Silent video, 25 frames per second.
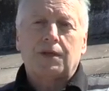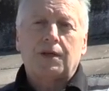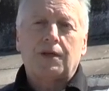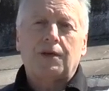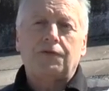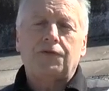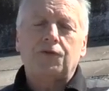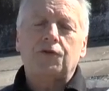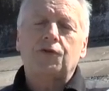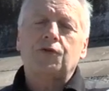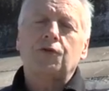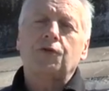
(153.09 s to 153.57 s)

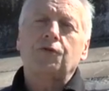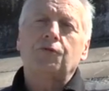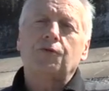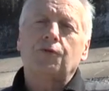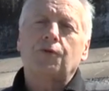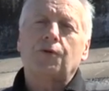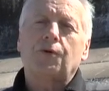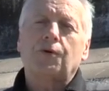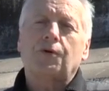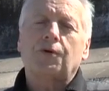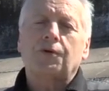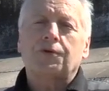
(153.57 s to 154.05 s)
If you shoot
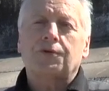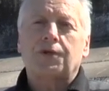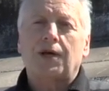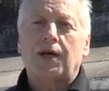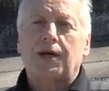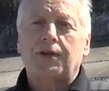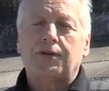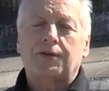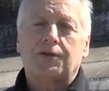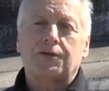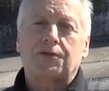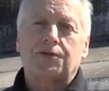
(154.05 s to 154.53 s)
RAW,
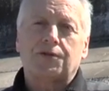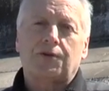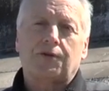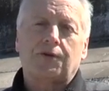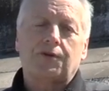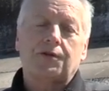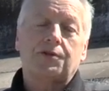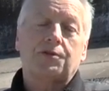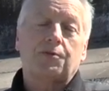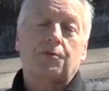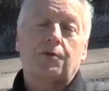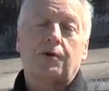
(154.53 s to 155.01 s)
then there's no
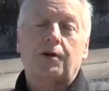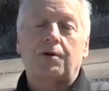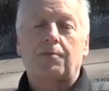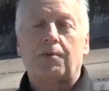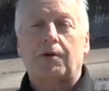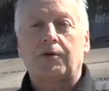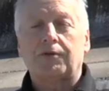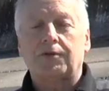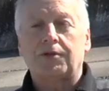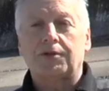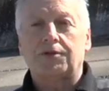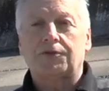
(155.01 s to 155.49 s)
need to worry
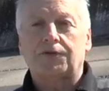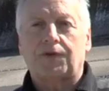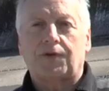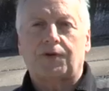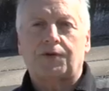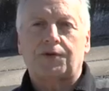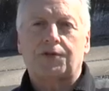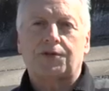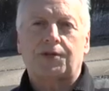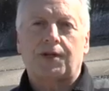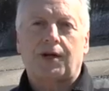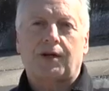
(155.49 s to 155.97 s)
about these
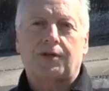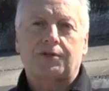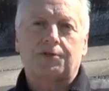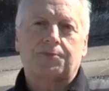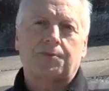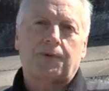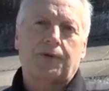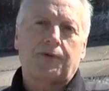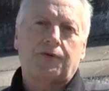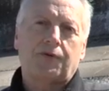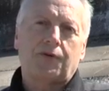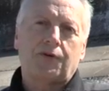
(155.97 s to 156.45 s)
photo styles,
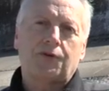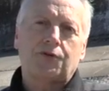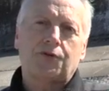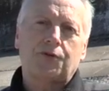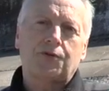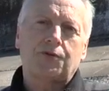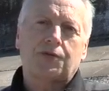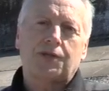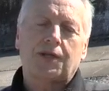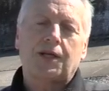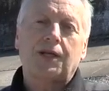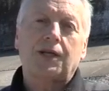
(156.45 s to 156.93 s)
but if you're
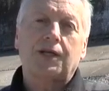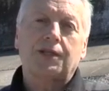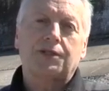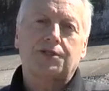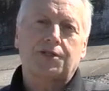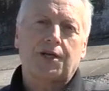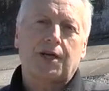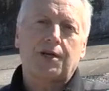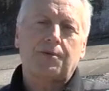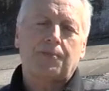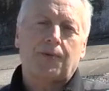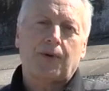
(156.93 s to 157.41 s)
shooting
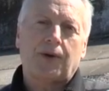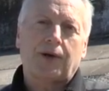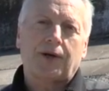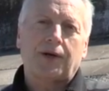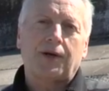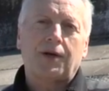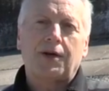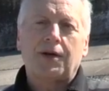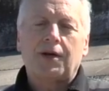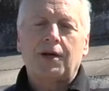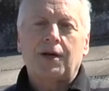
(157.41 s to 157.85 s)
JPEG,